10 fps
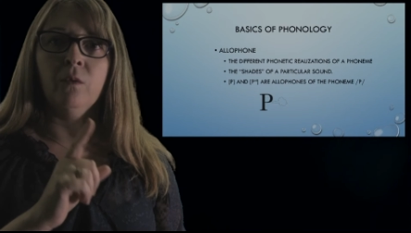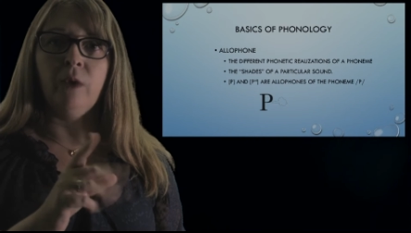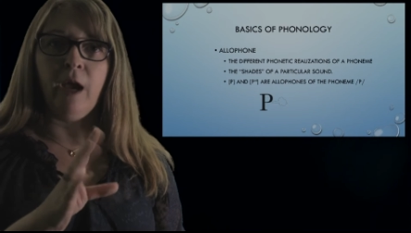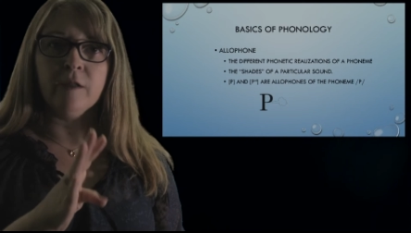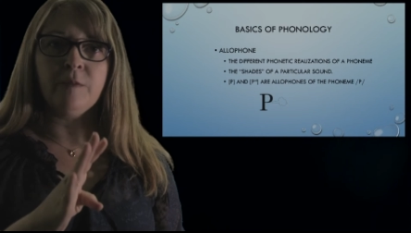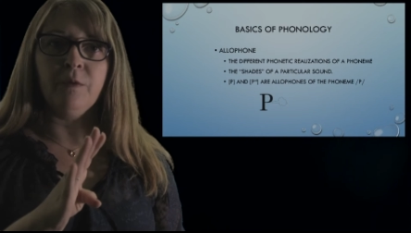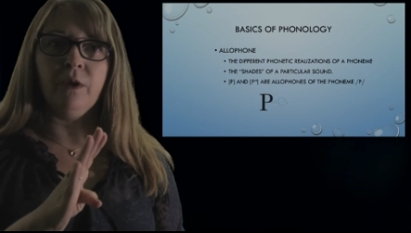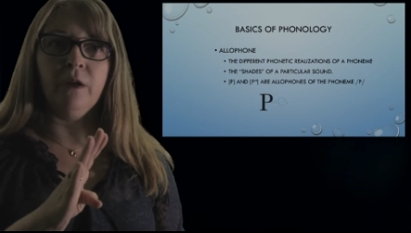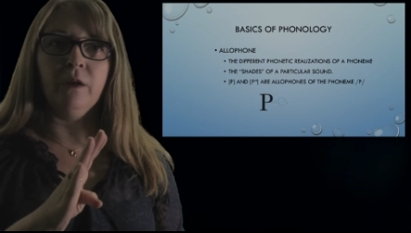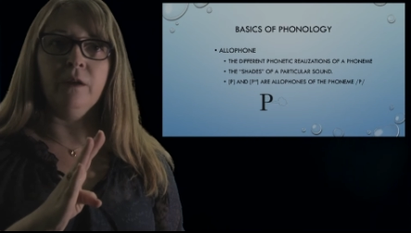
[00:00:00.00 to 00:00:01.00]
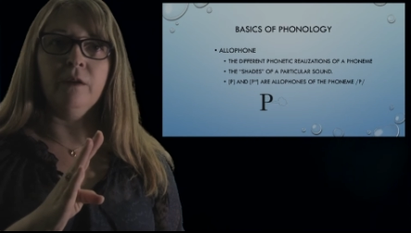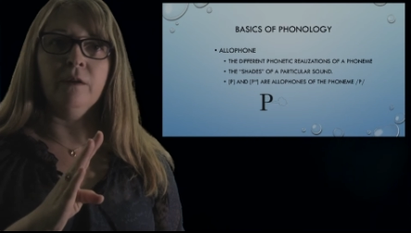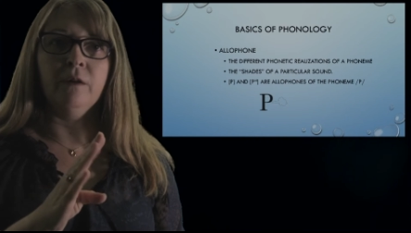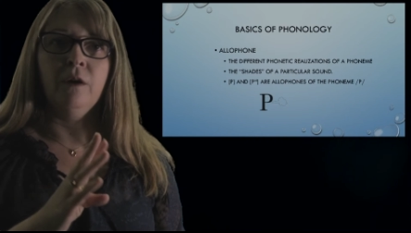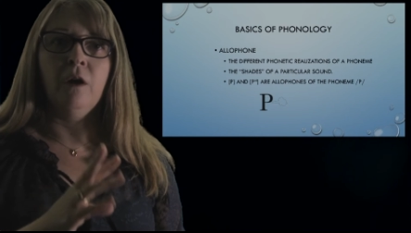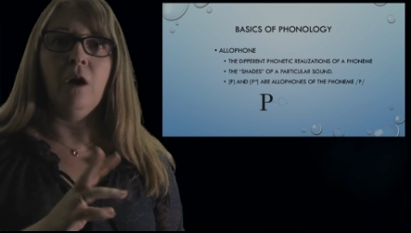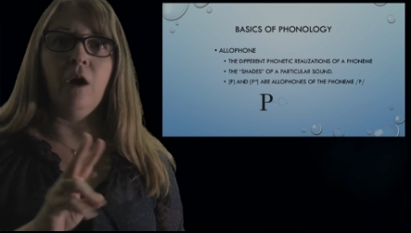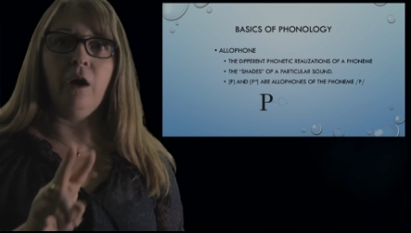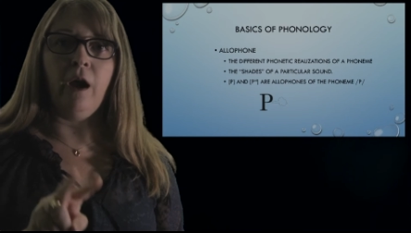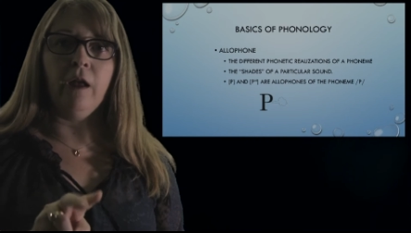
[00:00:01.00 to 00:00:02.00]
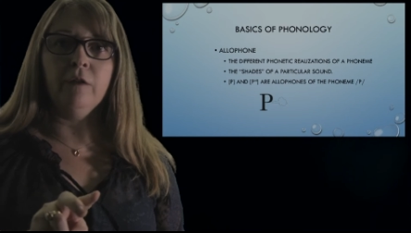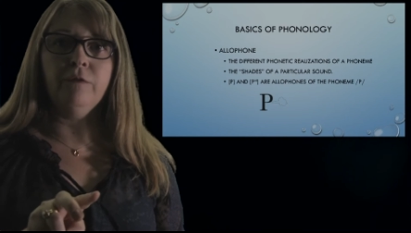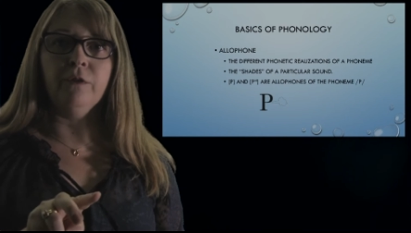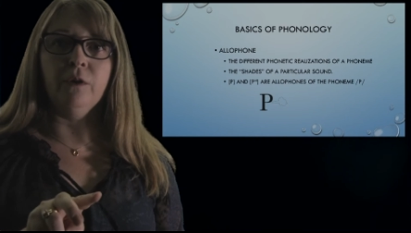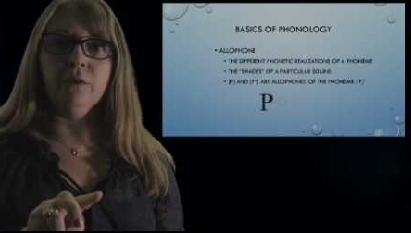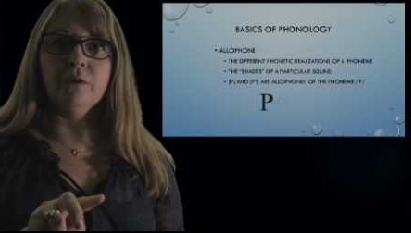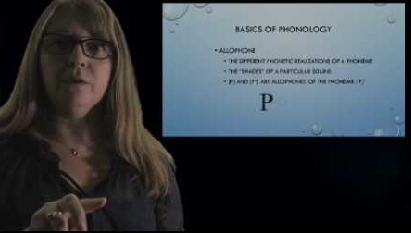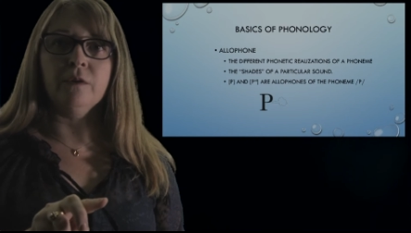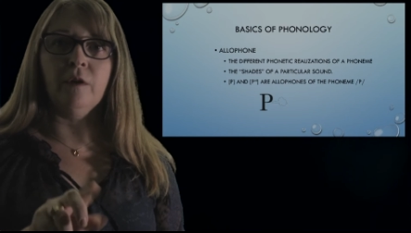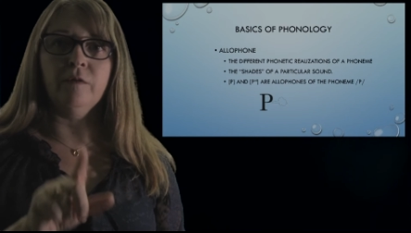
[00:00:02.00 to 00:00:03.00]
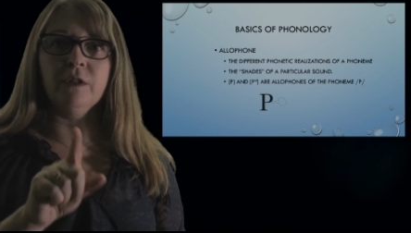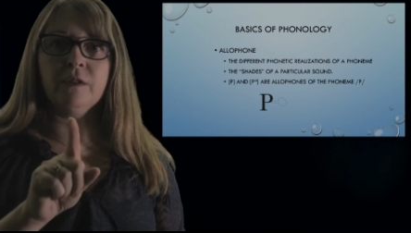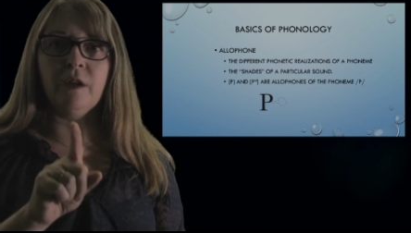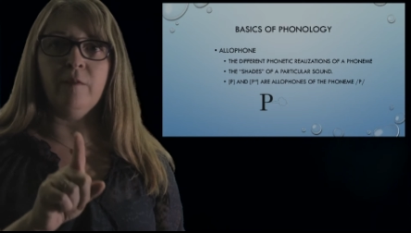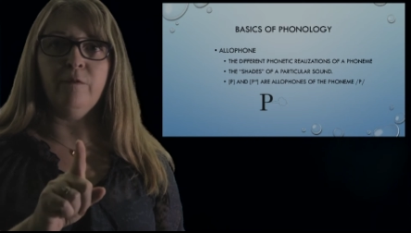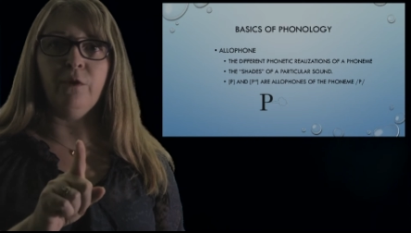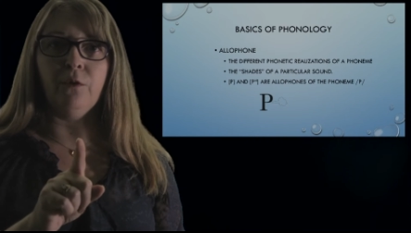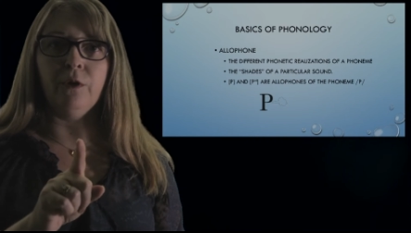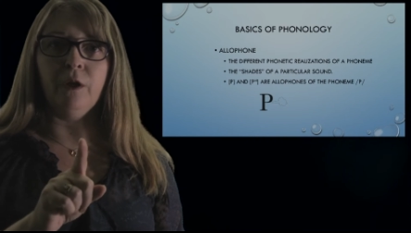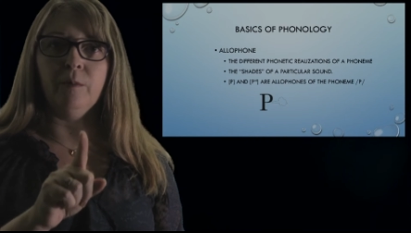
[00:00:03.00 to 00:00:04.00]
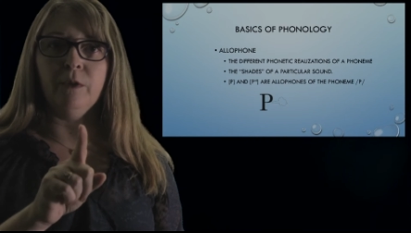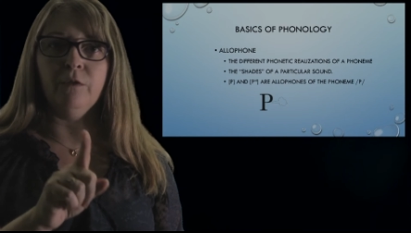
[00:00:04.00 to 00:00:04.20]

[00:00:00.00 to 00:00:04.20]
aspirated, are allophones of the same phoneme.